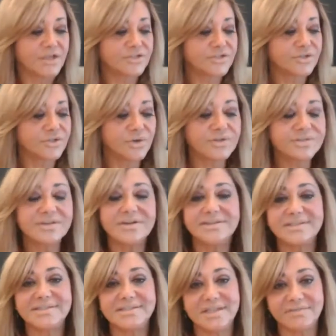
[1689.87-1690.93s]
So those are
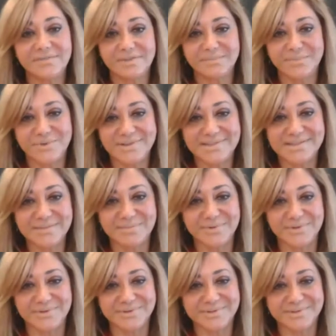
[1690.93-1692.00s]
the 7
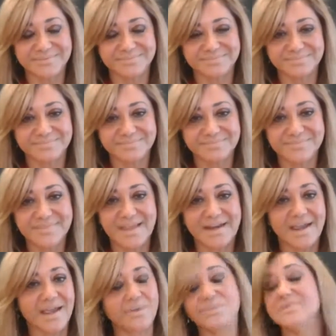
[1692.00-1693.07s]
principles that
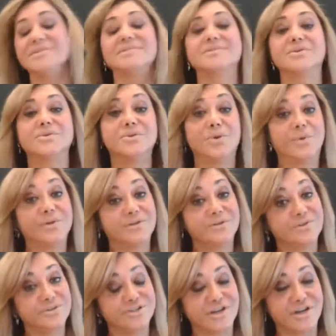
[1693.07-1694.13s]
I was going
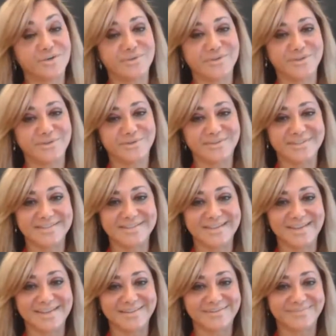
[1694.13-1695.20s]
to share with you
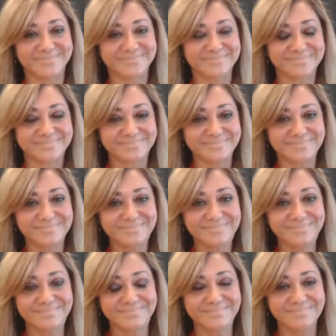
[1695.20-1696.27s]
today.
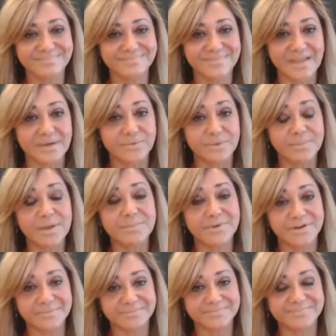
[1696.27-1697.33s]

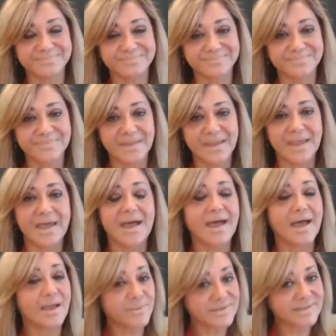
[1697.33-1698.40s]
Remember,
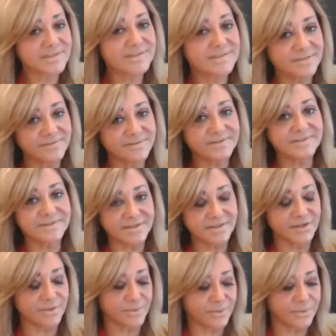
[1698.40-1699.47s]
I was a
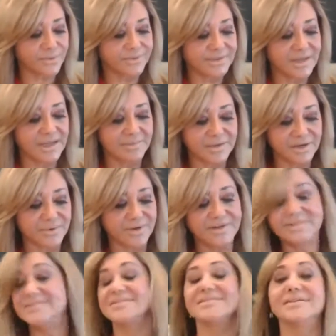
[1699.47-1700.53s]
17-year-old
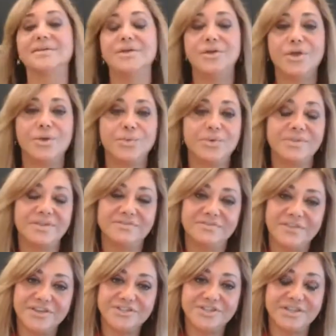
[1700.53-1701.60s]
immigrant with a
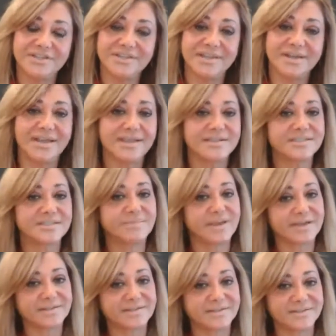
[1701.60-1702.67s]
vision that I
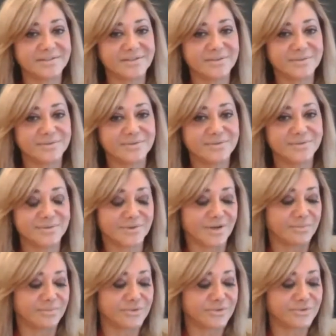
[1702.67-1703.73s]
expected to
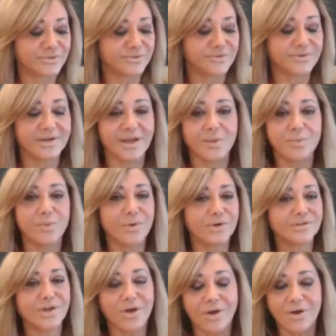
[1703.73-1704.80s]
come true, and I
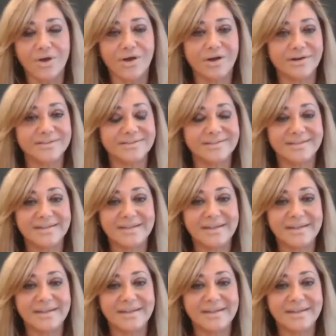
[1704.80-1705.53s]
worked hard,